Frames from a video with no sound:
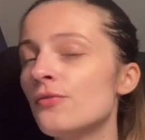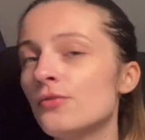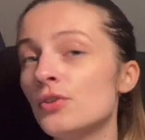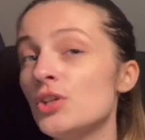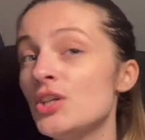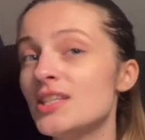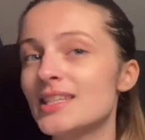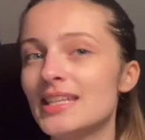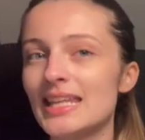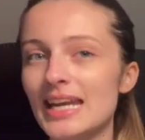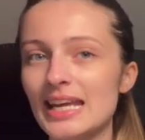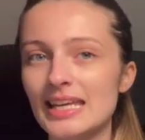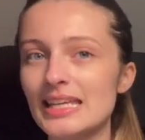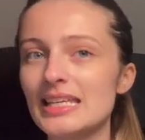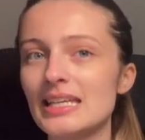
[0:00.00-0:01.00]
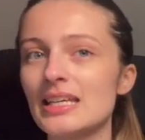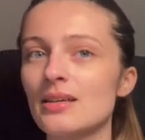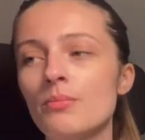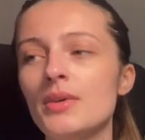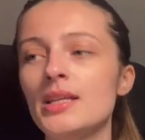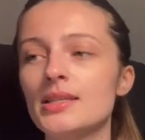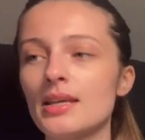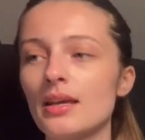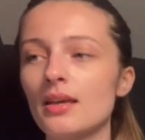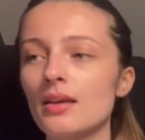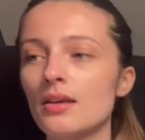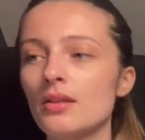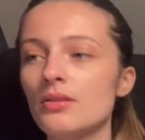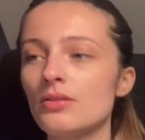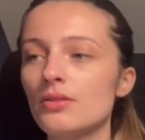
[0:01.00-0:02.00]
Flyskrekk means like
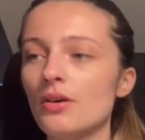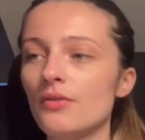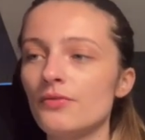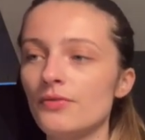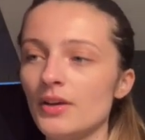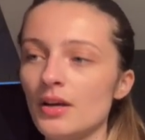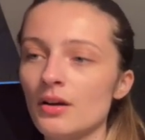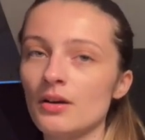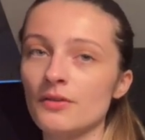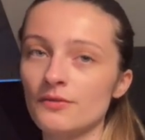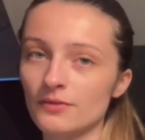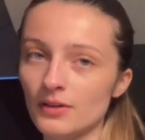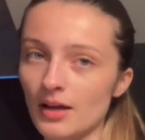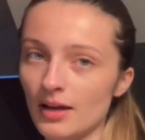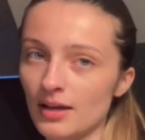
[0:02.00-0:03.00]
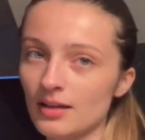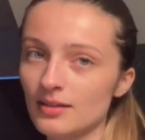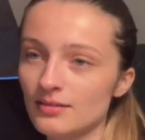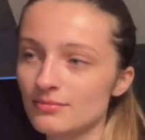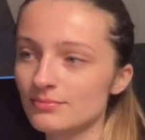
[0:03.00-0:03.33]
the fear of flying.